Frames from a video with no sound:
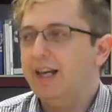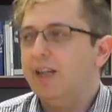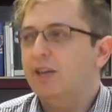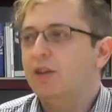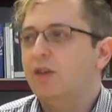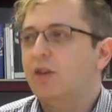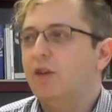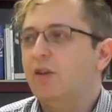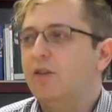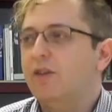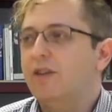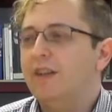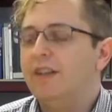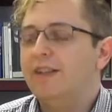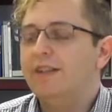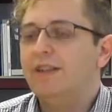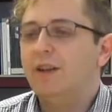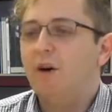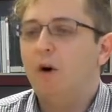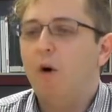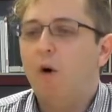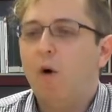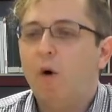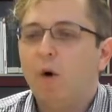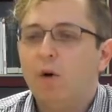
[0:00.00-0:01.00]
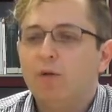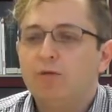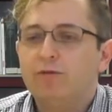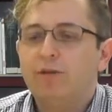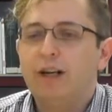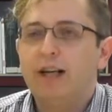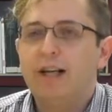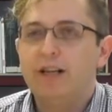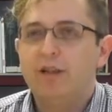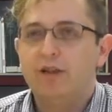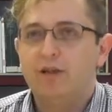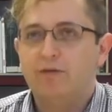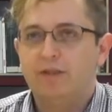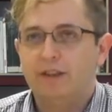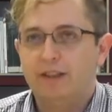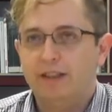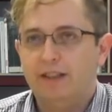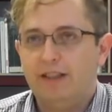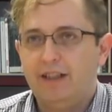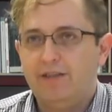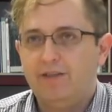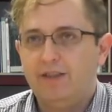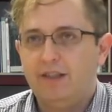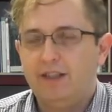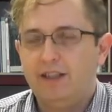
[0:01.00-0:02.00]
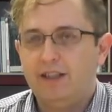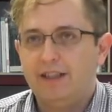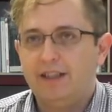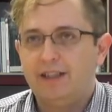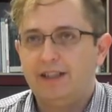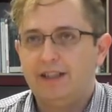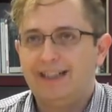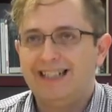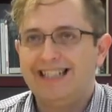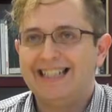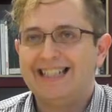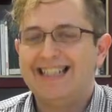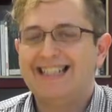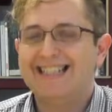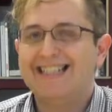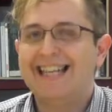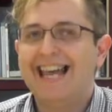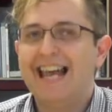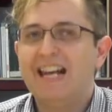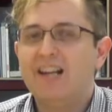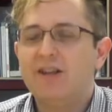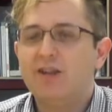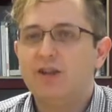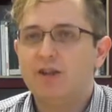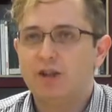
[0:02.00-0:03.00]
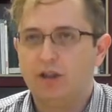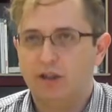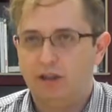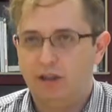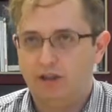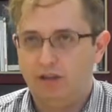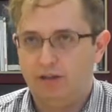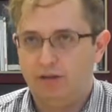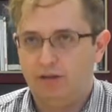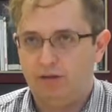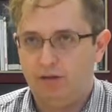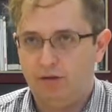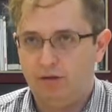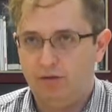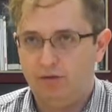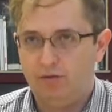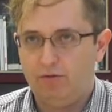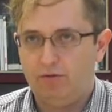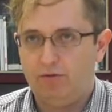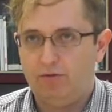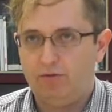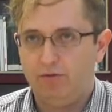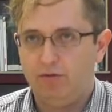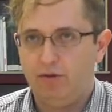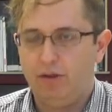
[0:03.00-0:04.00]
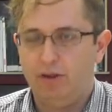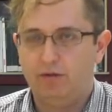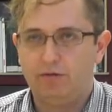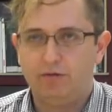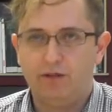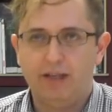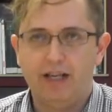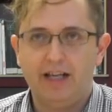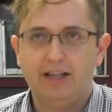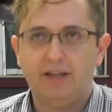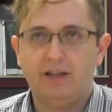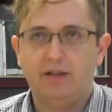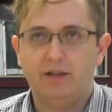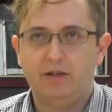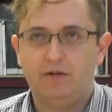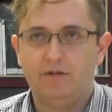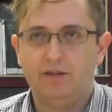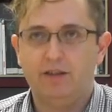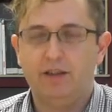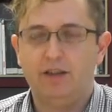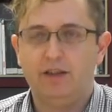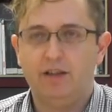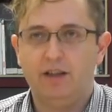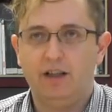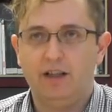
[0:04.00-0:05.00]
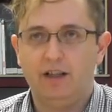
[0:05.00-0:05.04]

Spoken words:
So there's a whole range of activities that are essential to the creation of the